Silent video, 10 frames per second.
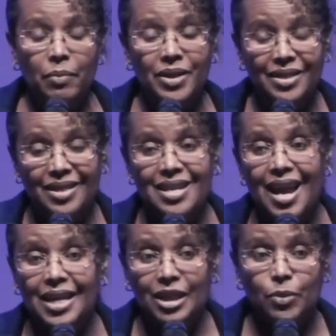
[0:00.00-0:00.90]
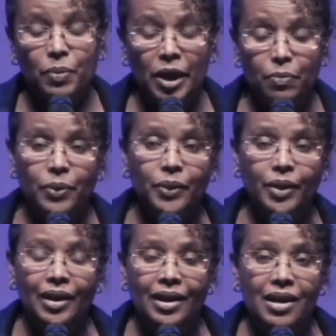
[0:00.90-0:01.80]
but denies
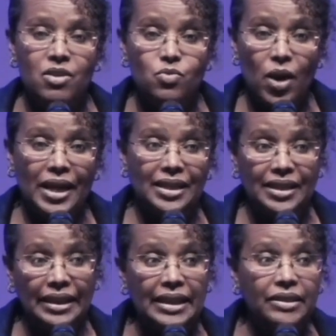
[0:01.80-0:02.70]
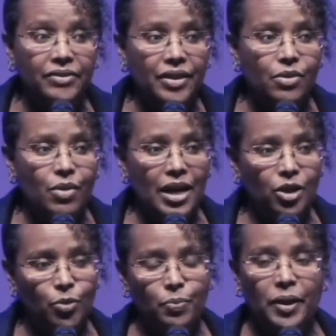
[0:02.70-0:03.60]
people a right to live, a
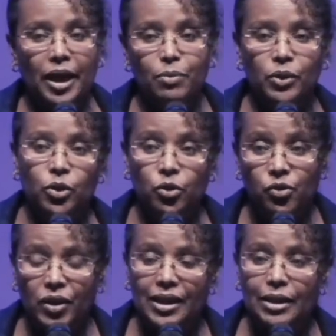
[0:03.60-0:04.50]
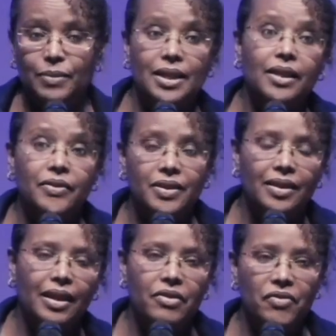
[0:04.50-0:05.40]
right to be able to feed themselves
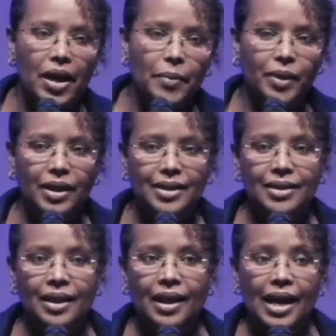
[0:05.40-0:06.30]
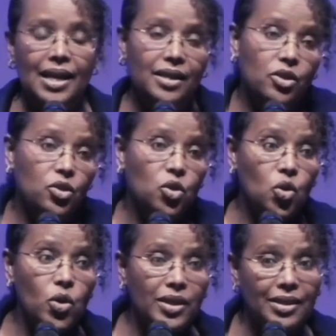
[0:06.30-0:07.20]
and their families, and it
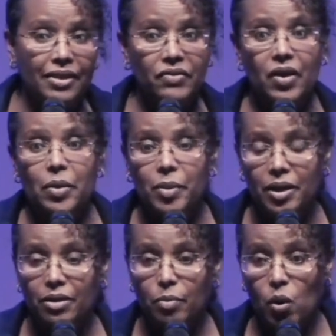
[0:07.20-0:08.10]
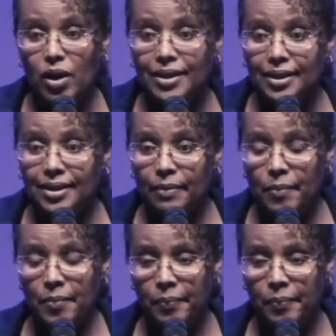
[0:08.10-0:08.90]
destroys the environment in the process.